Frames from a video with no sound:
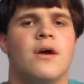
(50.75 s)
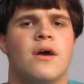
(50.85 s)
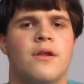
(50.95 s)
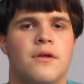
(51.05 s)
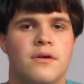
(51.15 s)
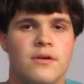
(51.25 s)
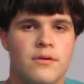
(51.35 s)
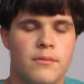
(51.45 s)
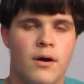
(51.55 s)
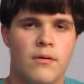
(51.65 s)
and
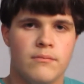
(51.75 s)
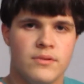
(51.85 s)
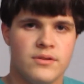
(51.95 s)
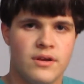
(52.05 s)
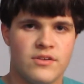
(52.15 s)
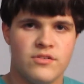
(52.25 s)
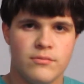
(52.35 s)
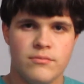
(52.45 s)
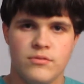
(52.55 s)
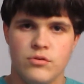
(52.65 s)
he takes
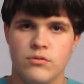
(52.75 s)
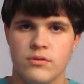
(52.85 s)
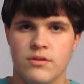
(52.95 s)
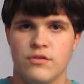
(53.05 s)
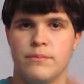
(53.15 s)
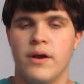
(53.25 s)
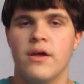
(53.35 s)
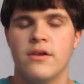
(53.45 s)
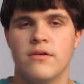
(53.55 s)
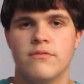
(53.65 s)
them to this
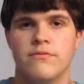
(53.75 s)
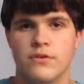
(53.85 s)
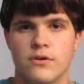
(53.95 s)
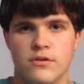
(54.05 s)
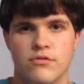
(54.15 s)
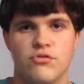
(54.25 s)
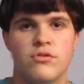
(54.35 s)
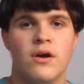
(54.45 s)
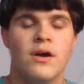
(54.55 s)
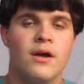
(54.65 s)
panda village,